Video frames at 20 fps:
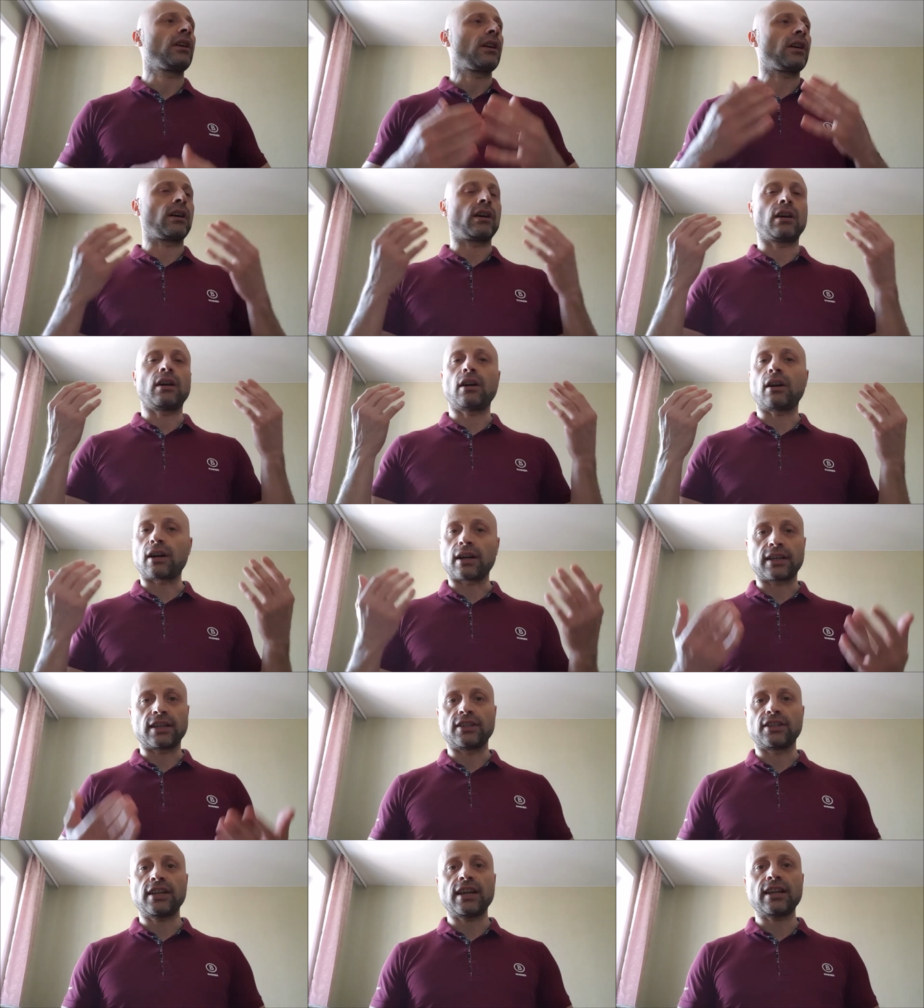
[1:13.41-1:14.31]

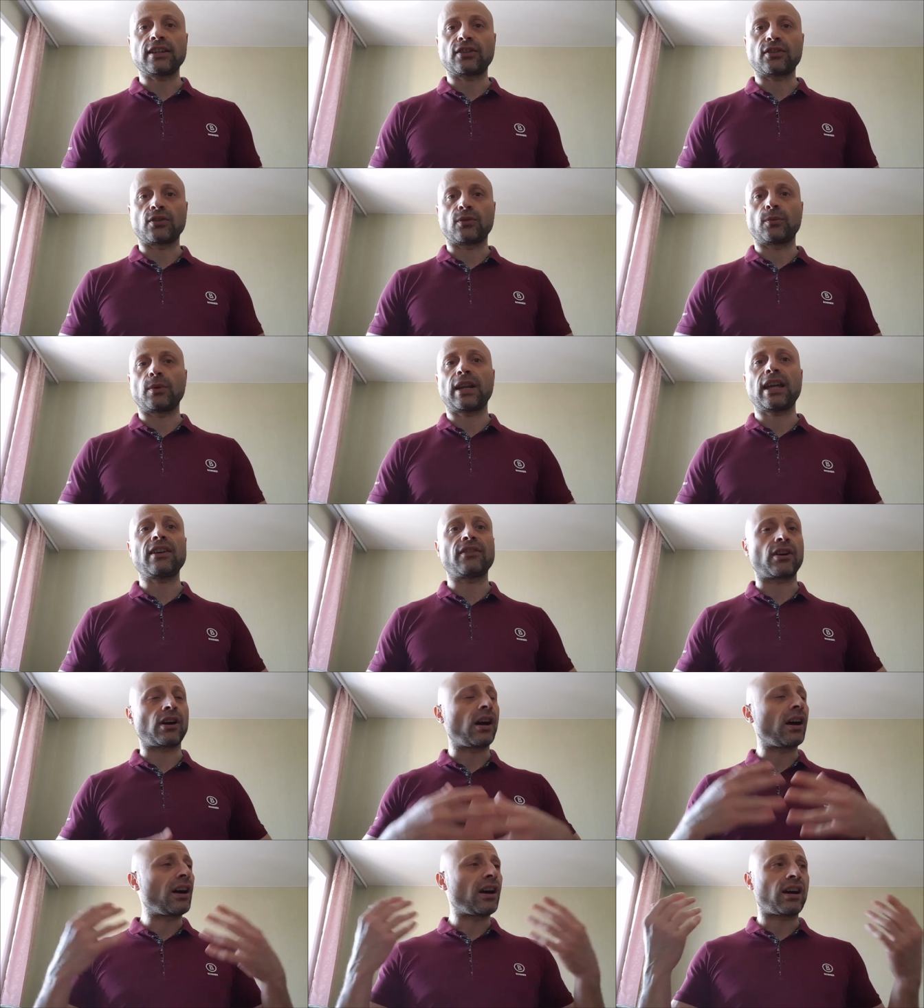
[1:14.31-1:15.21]
architecture,
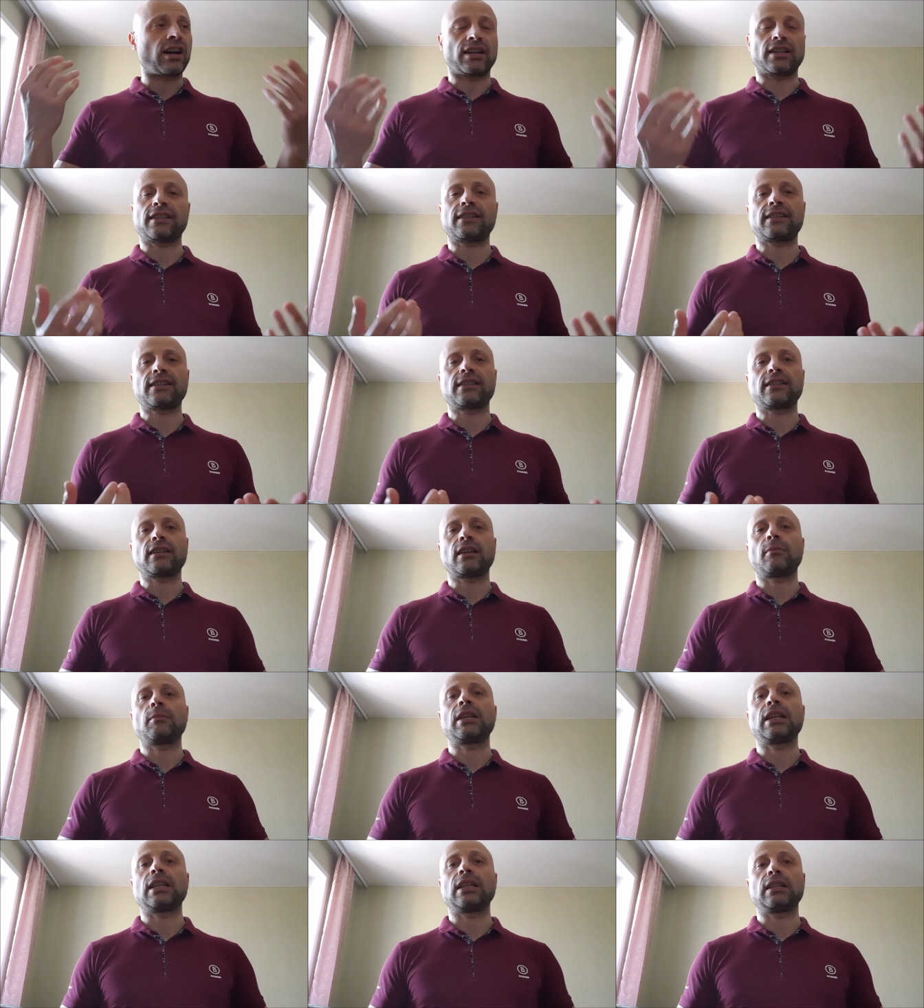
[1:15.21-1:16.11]
whatever, arts, I
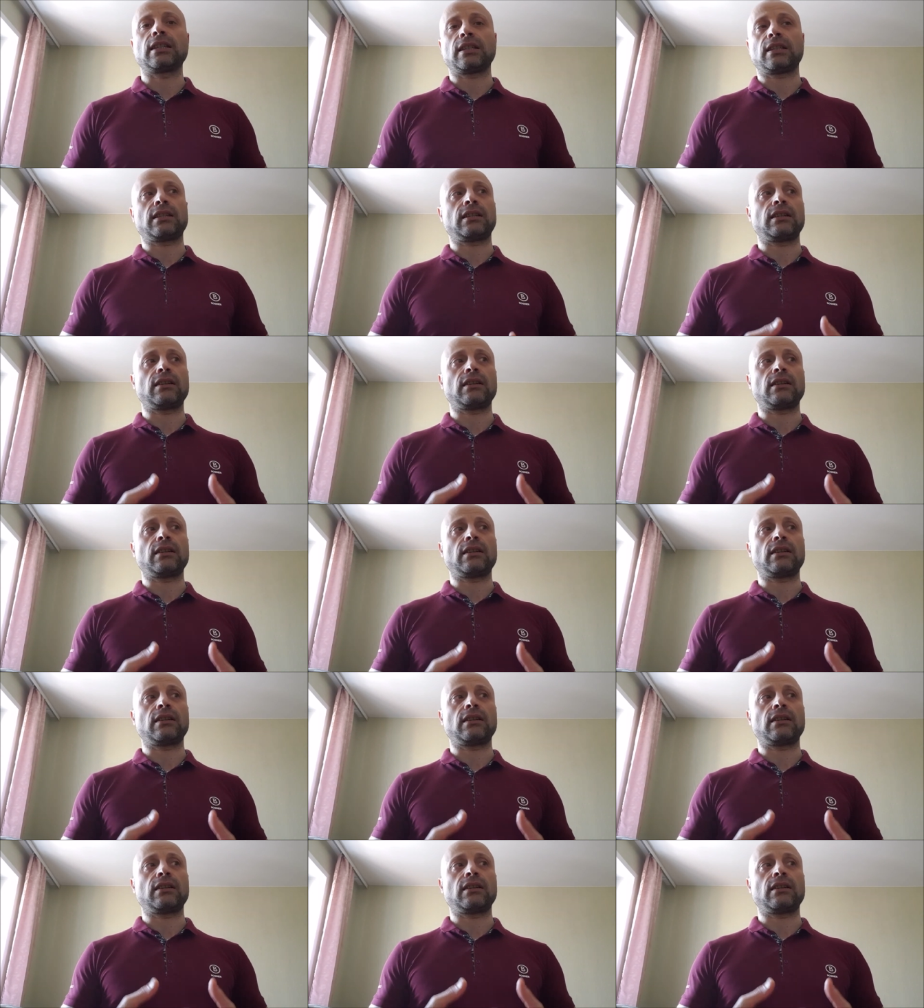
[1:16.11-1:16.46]
mean,